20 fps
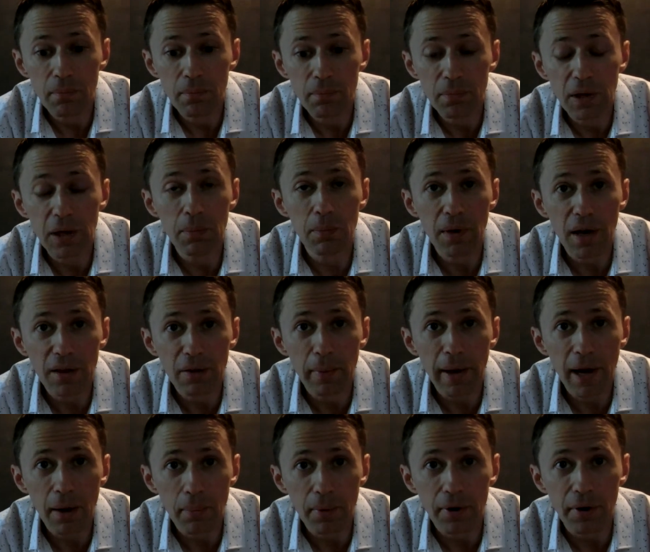keep me on the
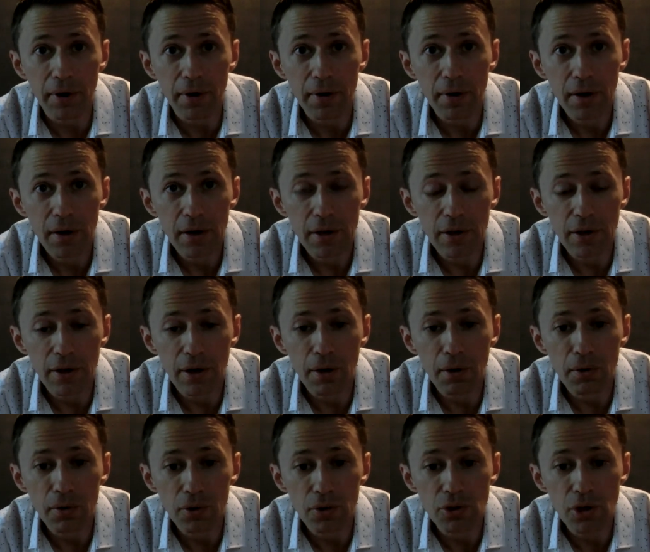back burner. You know,
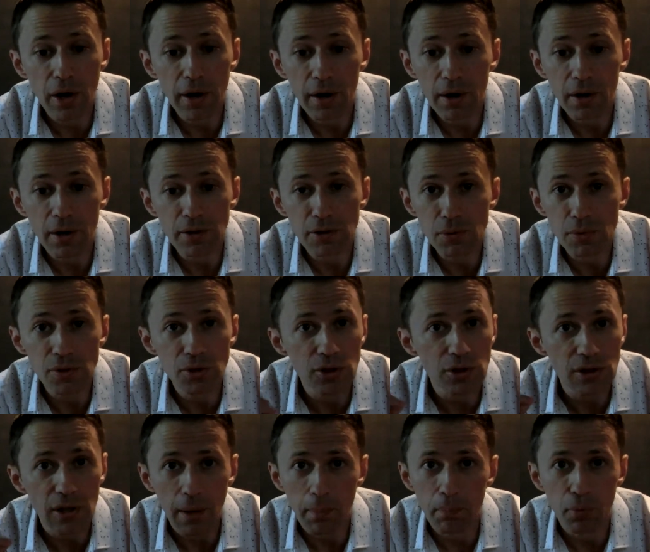Utah Airguns was
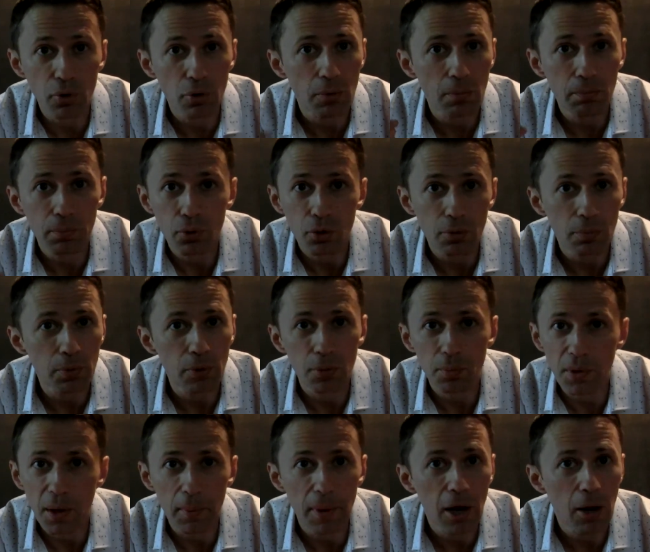just like boom, boom, boom.
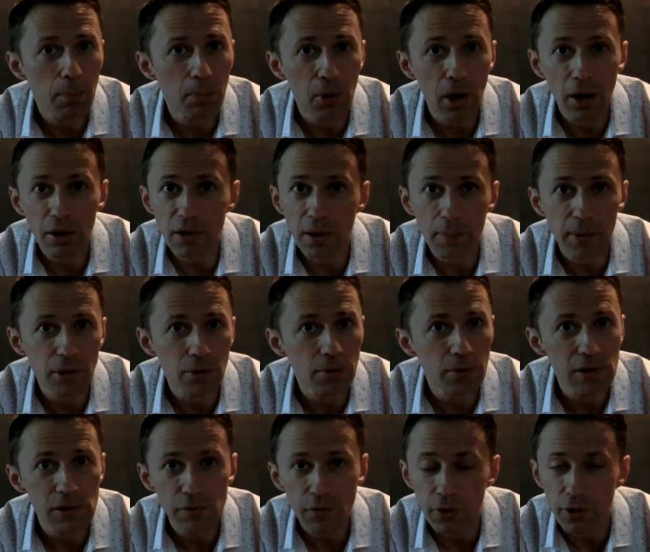Let me help you out. Let me do
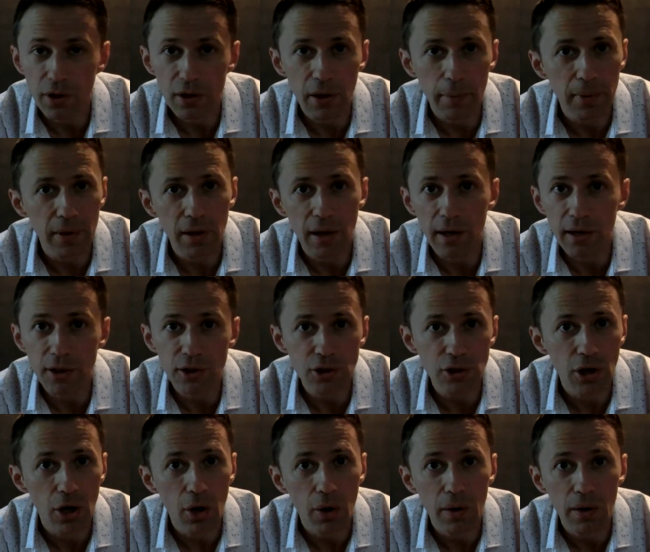this for you. Let me like get you
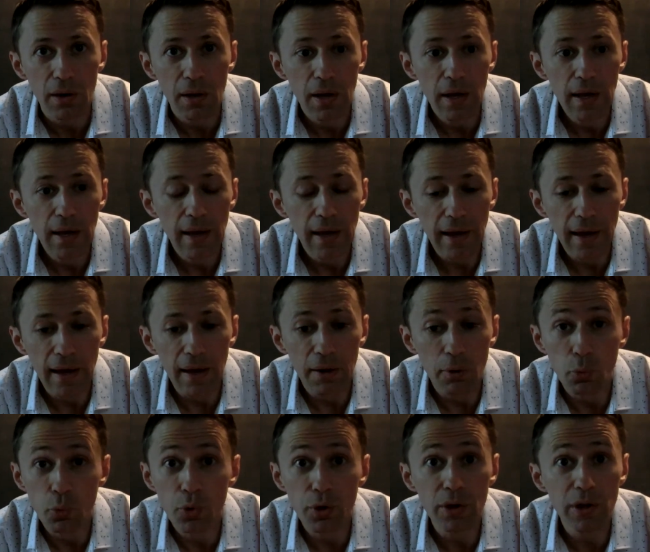going. And
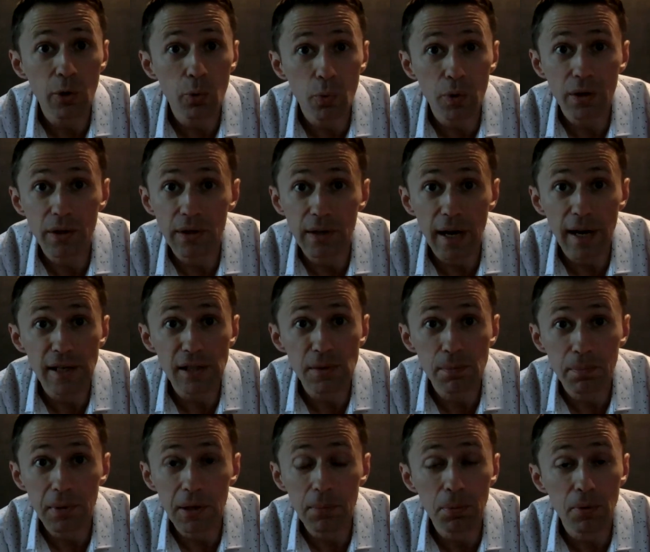really, really nice
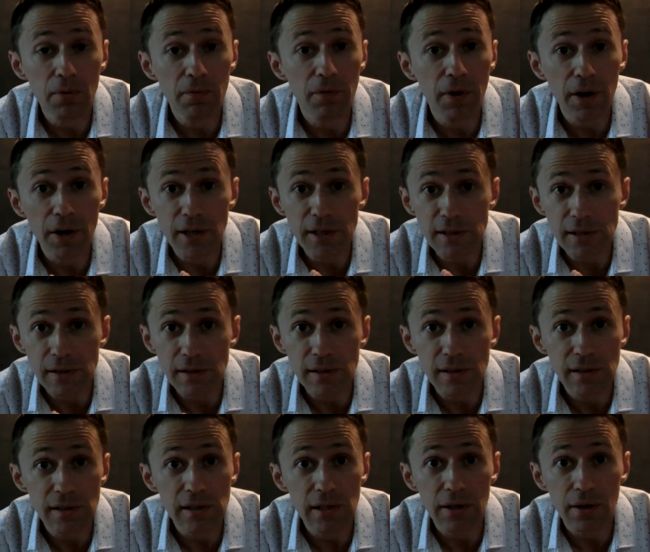people, very
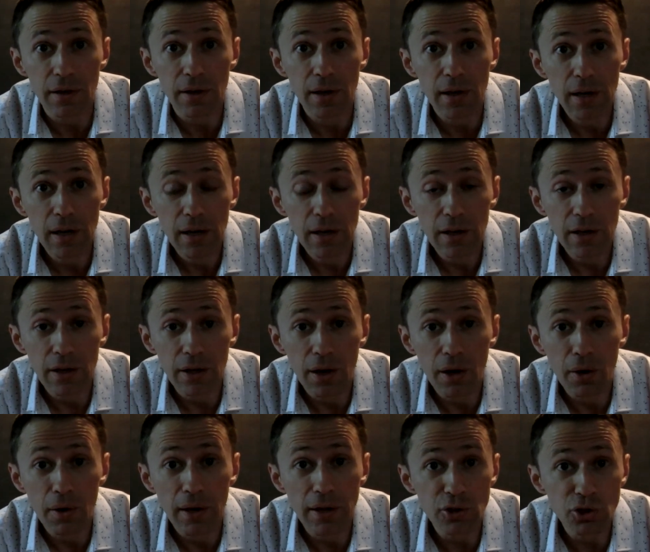sincere, you
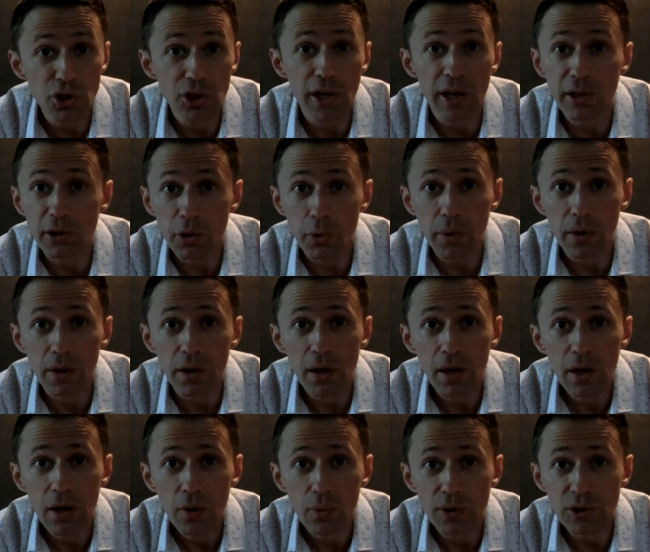know, and genuine,
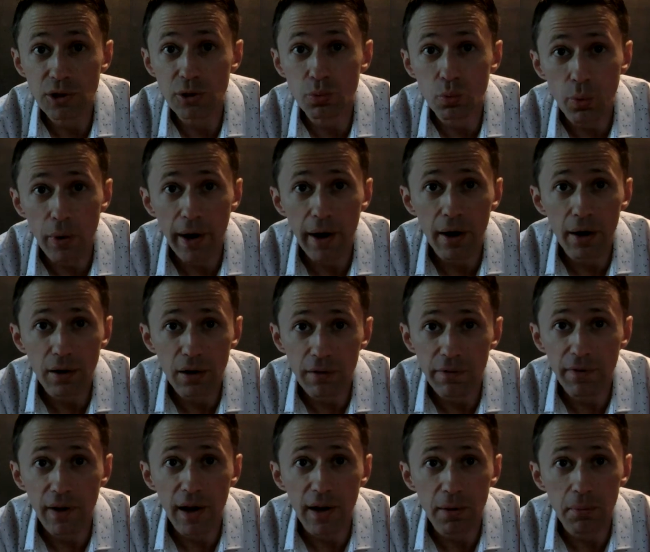which is rare to
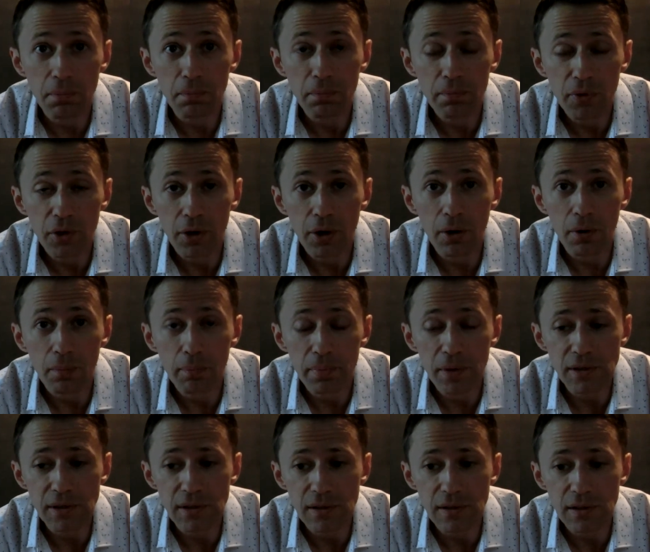find in, you know,
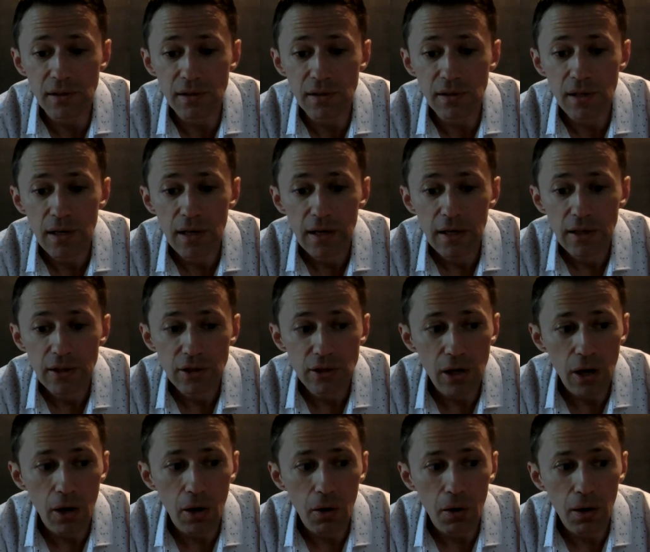businesses.
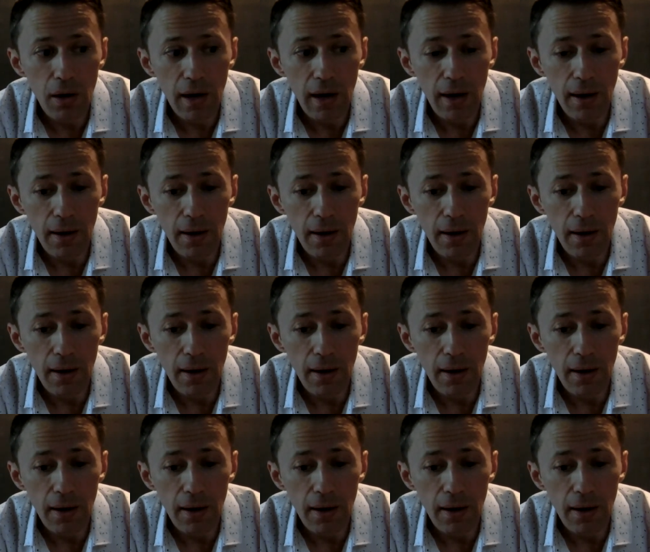So